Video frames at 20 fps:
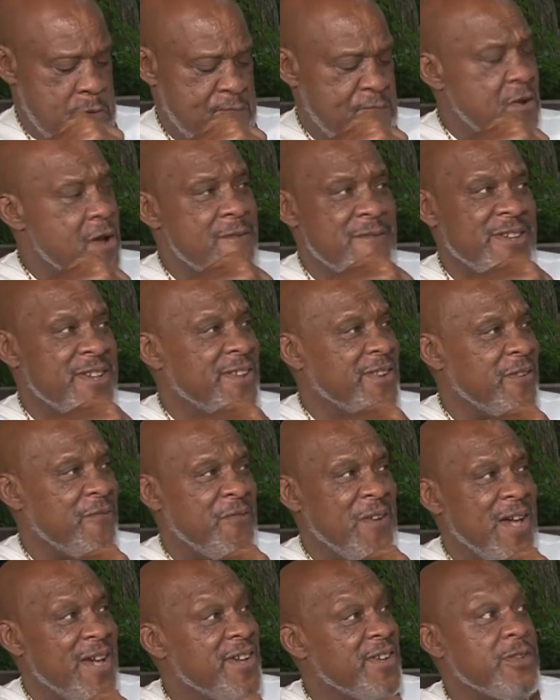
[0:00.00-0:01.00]
It's very easy.
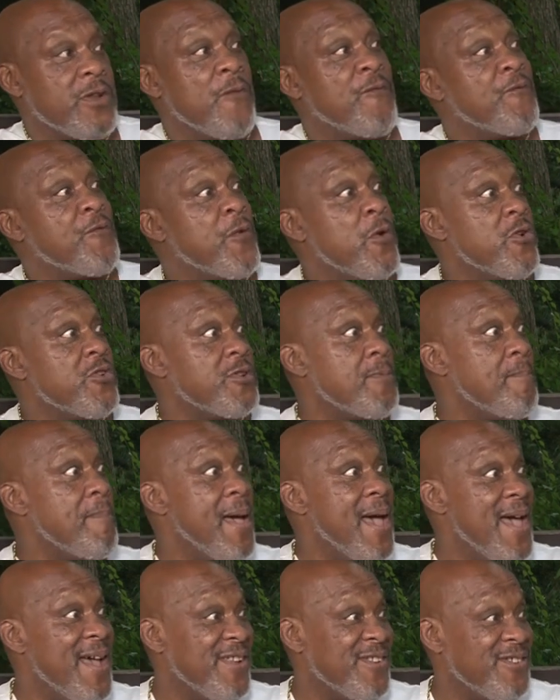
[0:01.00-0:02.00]
It's the first
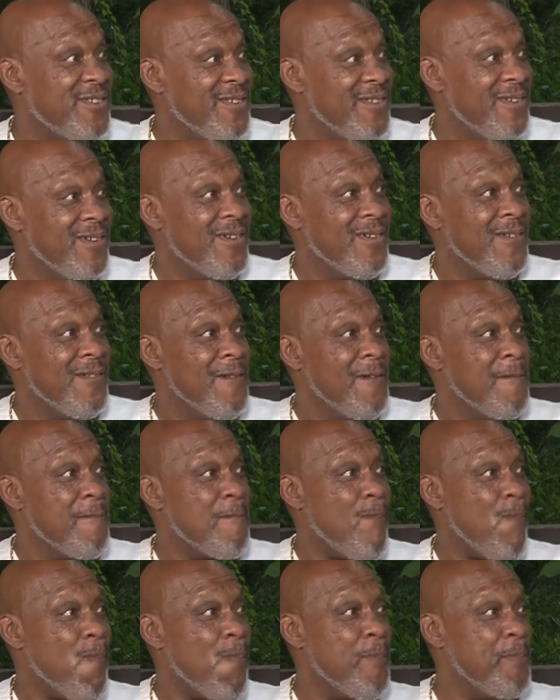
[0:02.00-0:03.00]
match.
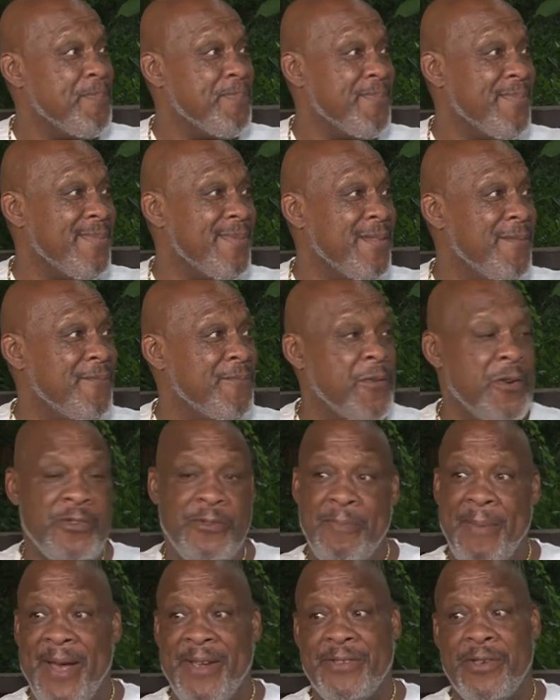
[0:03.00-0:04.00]

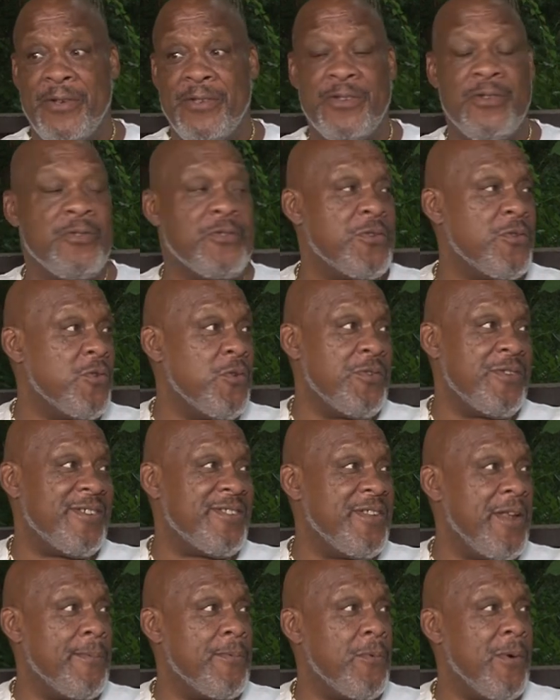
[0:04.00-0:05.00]
First match on YouTube. You
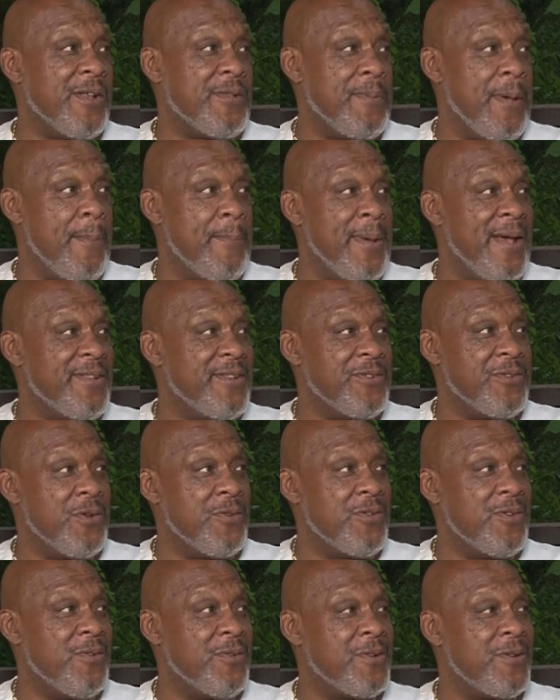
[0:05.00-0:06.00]
just never watched my matches
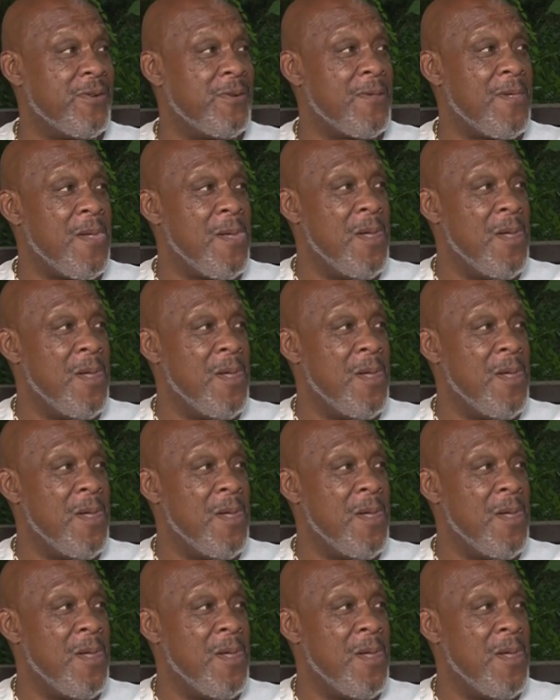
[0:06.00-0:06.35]
on YouTube.